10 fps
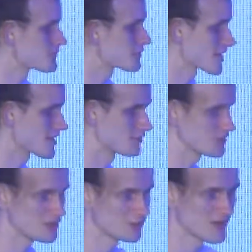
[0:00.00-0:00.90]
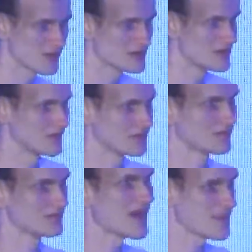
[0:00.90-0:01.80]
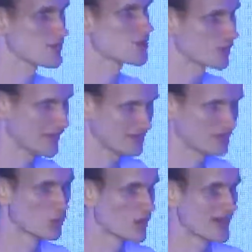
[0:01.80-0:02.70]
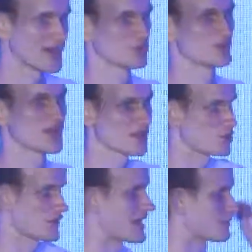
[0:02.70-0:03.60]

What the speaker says: something where like the vast majority of the work actually does sort of happen